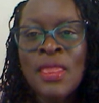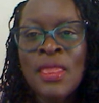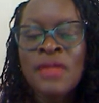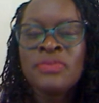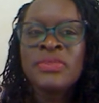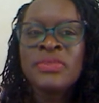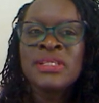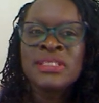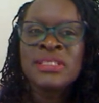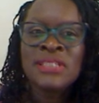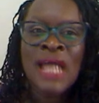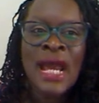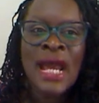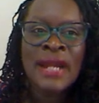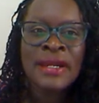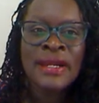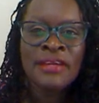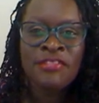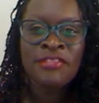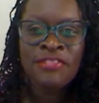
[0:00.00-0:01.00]
These
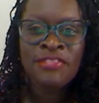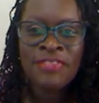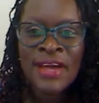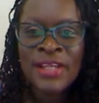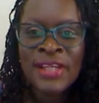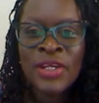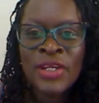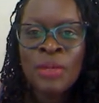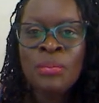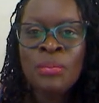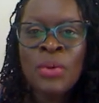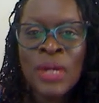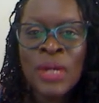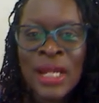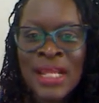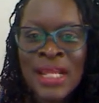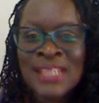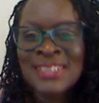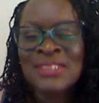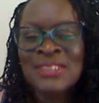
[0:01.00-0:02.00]
are invaluable
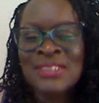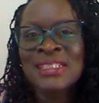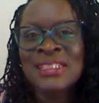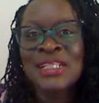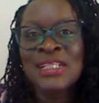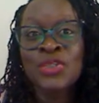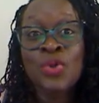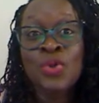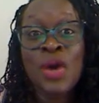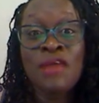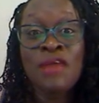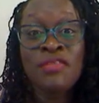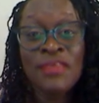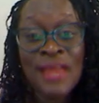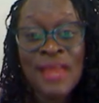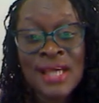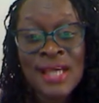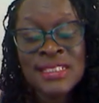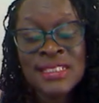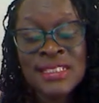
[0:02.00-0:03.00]
lessons that you have
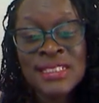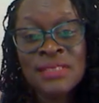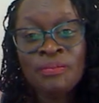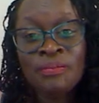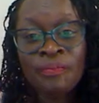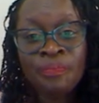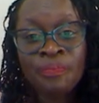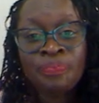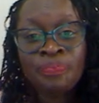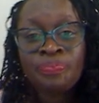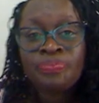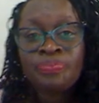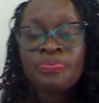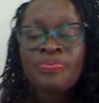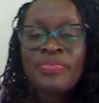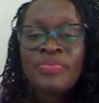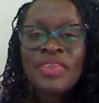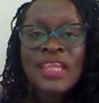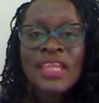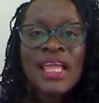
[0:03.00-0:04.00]
learned
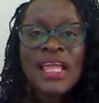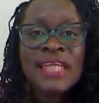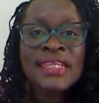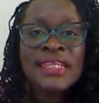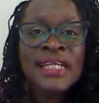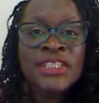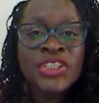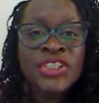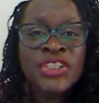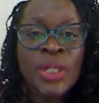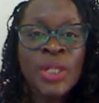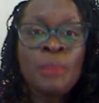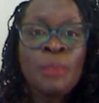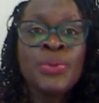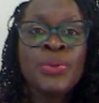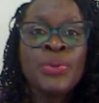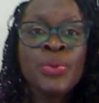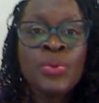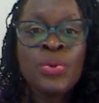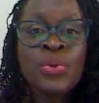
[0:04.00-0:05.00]
that
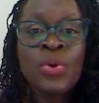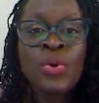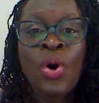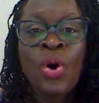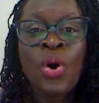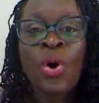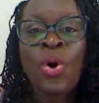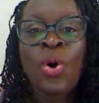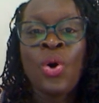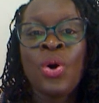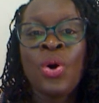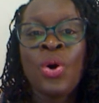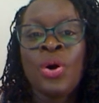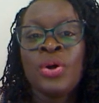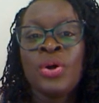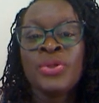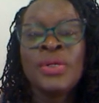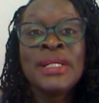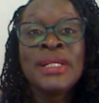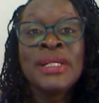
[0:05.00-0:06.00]
shape you
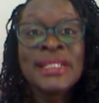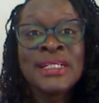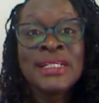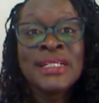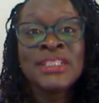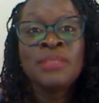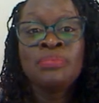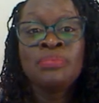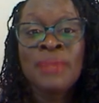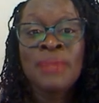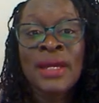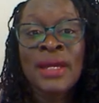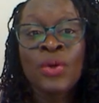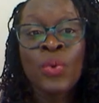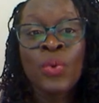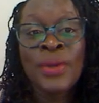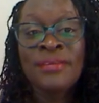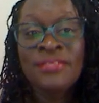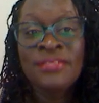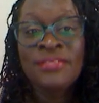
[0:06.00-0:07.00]
or your leadership plan
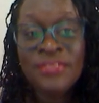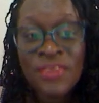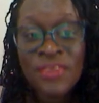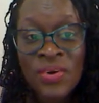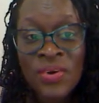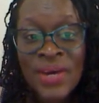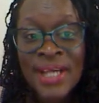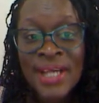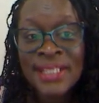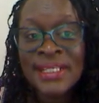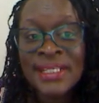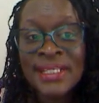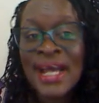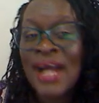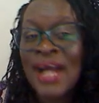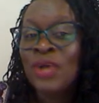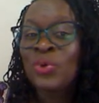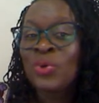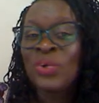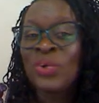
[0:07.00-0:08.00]
going forward.
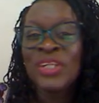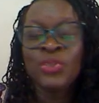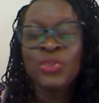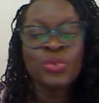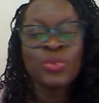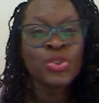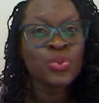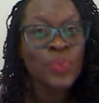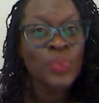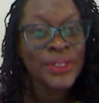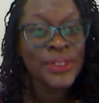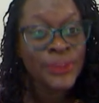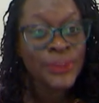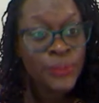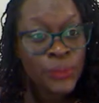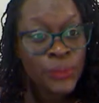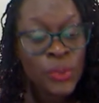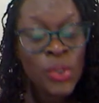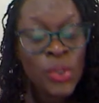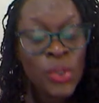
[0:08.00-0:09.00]
Acknowledge what
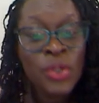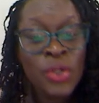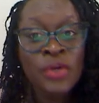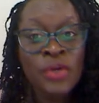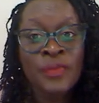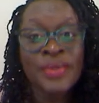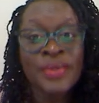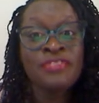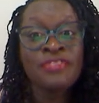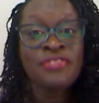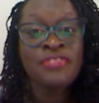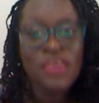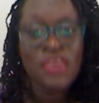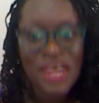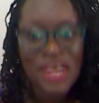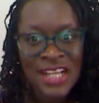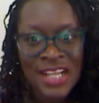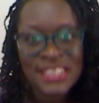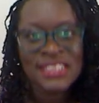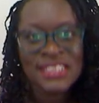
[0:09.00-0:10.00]
went wrong,
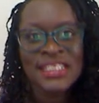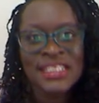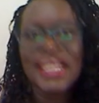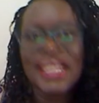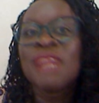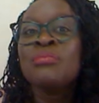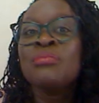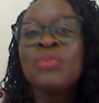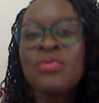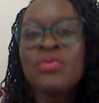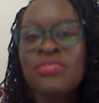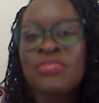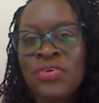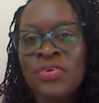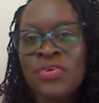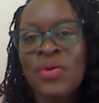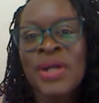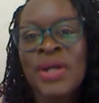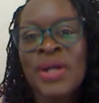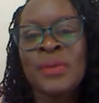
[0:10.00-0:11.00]
refocus, then move
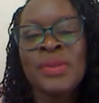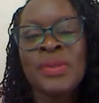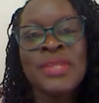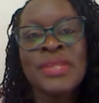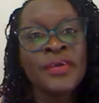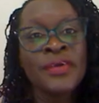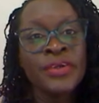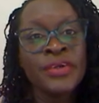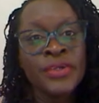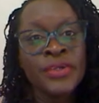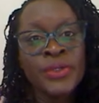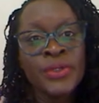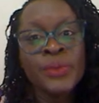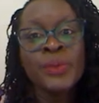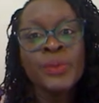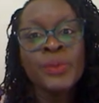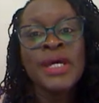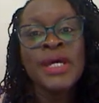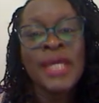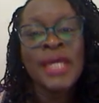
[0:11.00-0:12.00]
forward with a
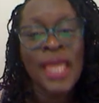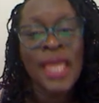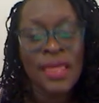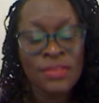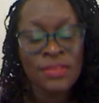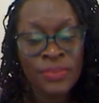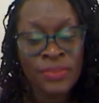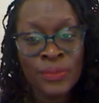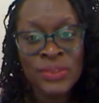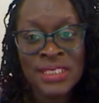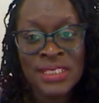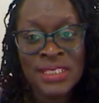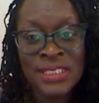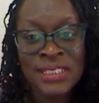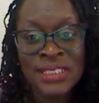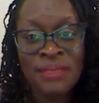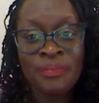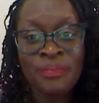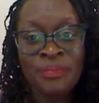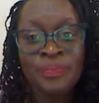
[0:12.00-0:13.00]
renewed
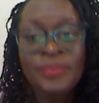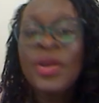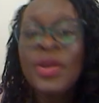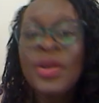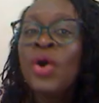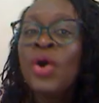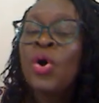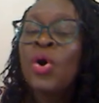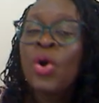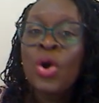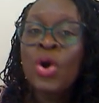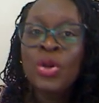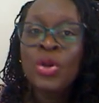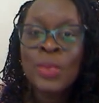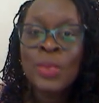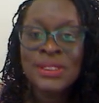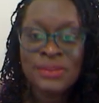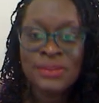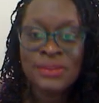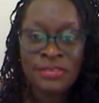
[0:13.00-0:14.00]
enthusiasm.
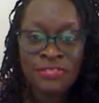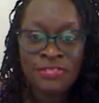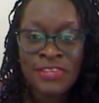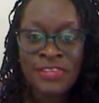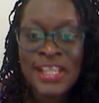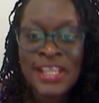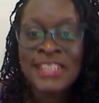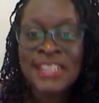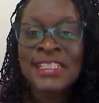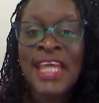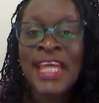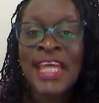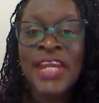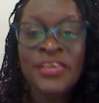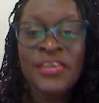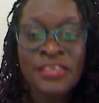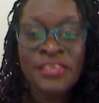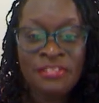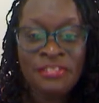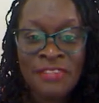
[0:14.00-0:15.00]
Always reflect
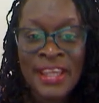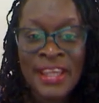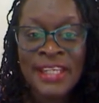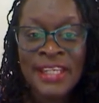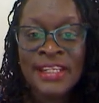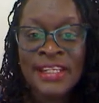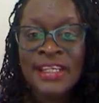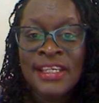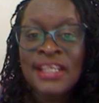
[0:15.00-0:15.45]
and refine.